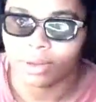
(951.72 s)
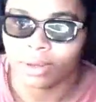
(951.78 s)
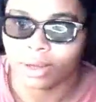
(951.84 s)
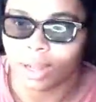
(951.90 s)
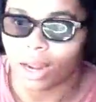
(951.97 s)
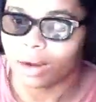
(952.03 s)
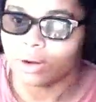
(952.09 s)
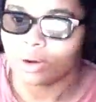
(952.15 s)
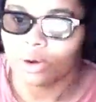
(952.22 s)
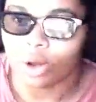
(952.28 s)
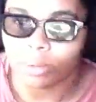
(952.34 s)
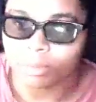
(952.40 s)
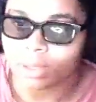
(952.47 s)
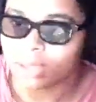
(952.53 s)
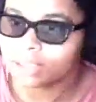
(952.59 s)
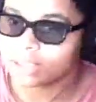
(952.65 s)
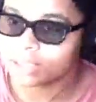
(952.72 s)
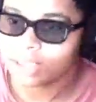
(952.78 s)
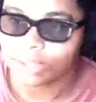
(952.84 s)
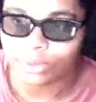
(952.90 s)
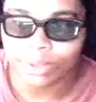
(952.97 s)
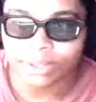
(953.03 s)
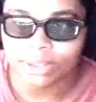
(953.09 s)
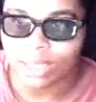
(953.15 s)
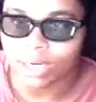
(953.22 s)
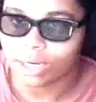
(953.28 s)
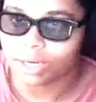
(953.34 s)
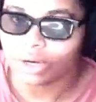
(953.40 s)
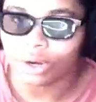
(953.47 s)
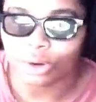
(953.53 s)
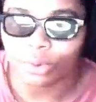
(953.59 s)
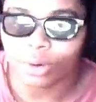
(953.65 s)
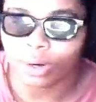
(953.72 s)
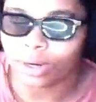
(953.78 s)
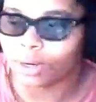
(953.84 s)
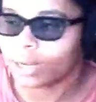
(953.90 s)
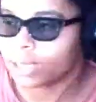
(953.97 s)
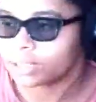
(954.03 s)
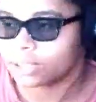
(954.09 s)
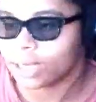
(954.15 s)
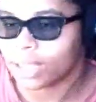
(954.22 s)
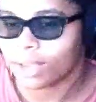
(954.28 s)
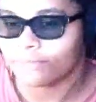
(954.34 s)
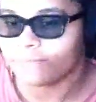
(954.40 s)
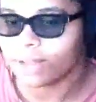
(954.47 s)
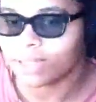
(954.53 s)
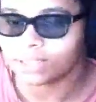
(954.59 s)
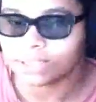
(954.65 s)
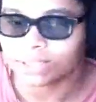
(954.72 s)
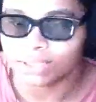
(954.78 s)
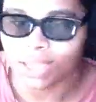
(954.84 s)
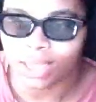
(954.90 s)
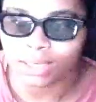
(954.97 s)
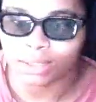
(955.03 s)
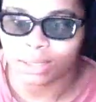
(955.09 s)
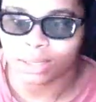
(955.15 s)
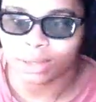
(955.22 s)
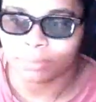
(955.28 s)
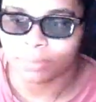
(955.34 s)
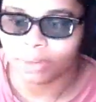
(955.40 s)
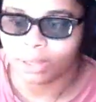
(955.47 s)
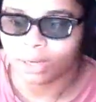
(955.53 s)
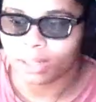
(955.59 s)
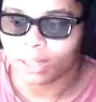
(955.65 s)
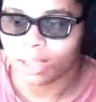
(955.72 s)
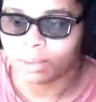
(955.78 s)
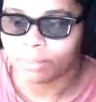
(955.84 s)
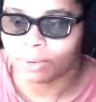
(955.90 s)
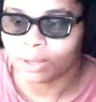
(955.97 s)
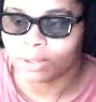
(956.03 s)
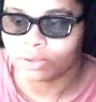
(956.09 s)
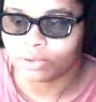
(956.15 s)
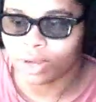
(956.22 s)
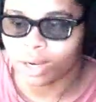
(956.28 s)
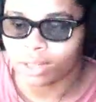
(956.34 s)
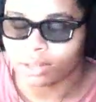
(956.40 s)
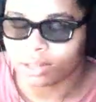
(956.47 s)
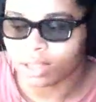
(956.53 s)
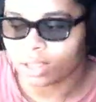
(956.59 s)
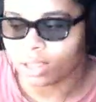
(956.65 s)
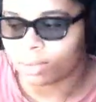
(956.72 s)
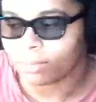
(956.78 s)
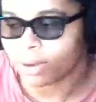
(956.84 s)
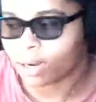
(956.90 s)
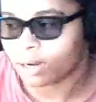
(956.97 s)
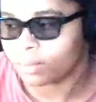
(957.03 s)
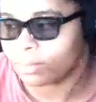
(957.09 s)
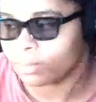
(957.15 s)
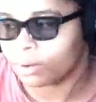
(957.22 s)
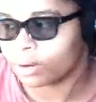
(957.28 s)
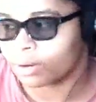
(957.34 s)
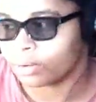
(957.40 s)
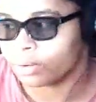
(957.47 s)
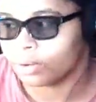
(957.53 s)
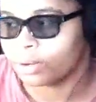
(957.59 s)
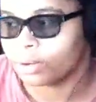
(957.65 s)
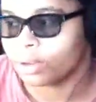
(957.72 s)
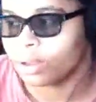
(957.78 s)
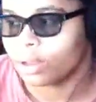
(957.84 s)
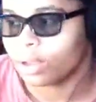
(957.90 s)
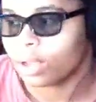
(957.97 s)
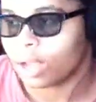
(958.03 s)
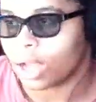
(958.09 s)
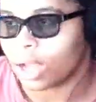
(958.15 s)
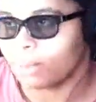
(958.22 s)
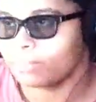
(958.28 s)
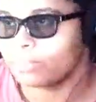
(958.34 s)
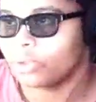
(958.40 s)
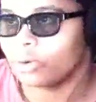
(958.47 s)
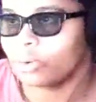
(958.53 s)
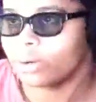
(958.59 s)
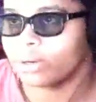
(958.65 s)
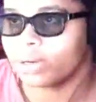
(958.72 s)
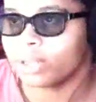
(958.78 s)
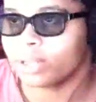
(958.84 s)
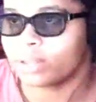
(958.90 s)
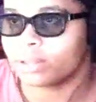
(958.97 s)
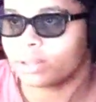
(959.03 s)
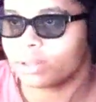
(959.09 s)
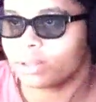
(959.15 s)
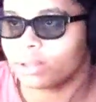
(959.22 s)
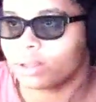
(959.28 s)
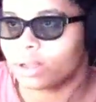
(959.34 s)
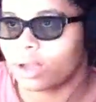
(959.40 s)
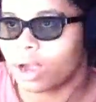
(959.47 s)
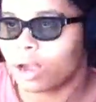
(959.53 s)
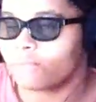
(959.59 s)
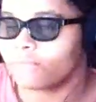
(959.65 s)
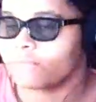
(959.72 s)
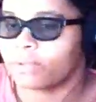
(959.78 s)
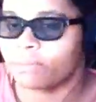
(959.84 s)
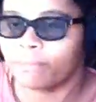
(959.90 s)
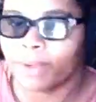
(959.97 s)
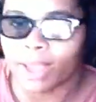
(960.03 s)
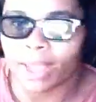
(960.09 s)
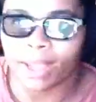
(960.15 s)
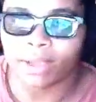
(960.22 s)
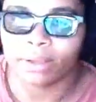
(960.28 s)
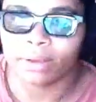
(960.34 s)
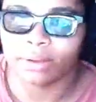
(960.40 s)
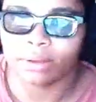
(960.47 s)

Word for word: And I know I'm getting serious out of nowhere after I just got done playing the game, but you gotta think about it, bro. I'm doing this off the back,